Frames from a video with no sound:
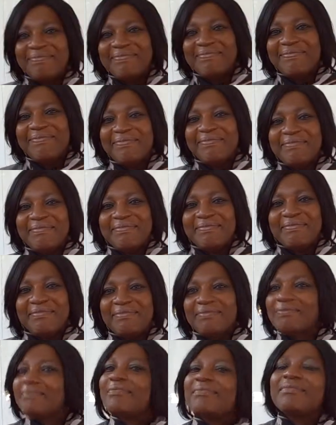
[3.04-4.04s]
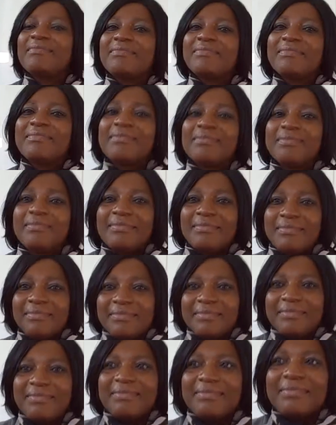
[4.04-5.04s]
Um, can you show me your
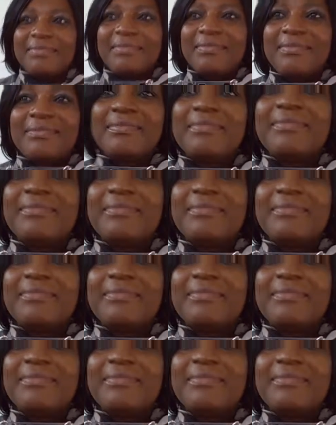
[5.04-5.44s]
name card and